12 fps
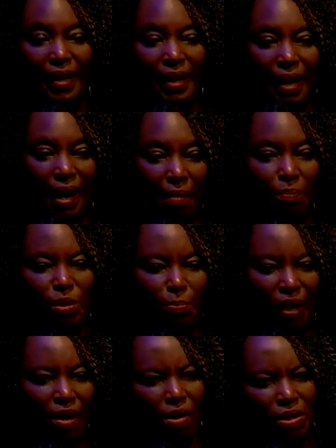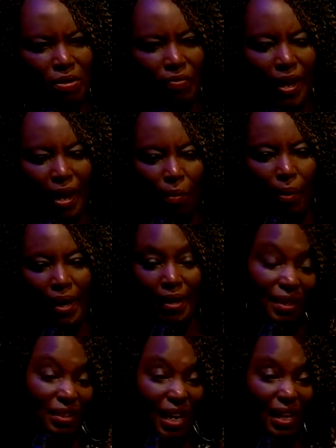comes because of the
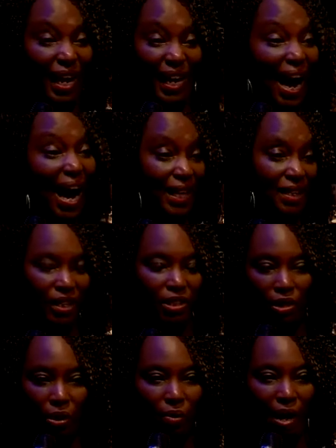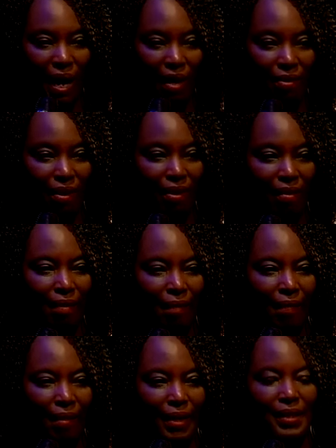awareness. I, I, I didn't know either
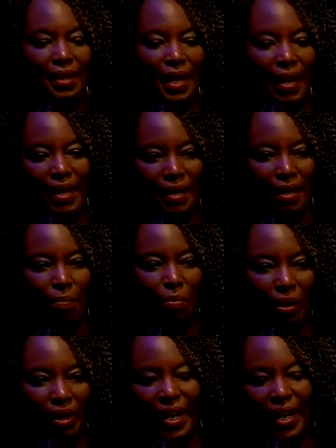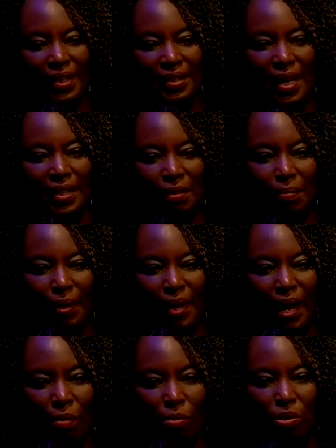until I ended up working in Zanzibar.
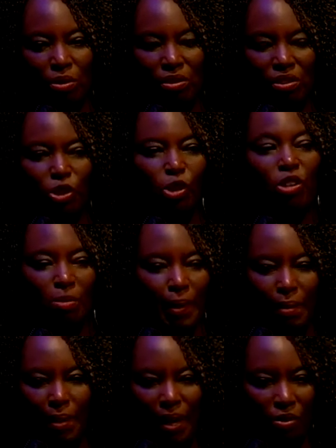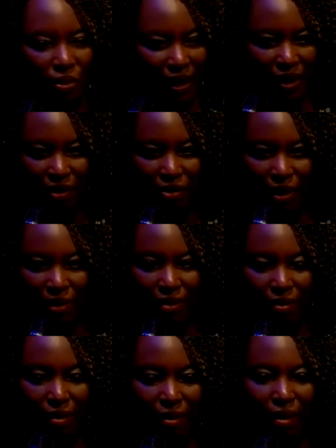I was shocked by my own ignorance,
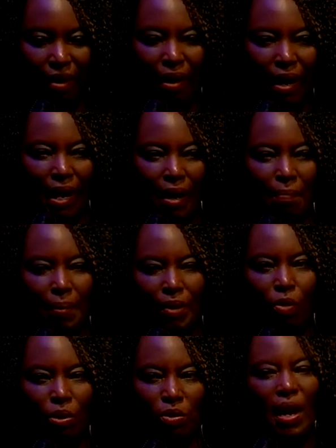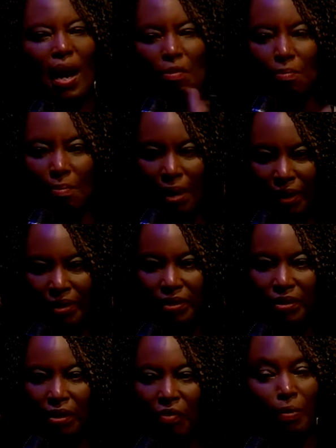uh, but also how much
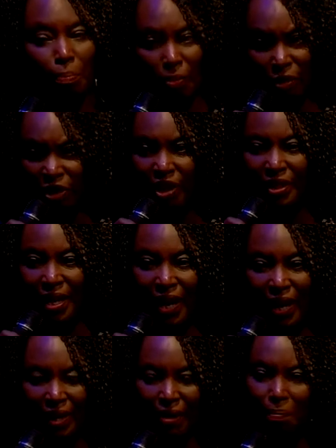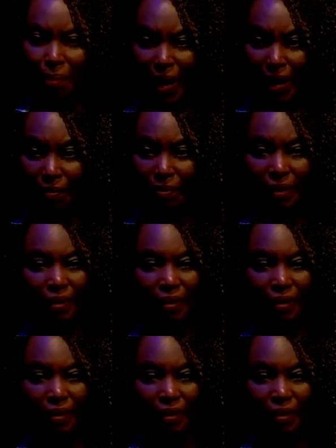of the bullshit I had imbibed.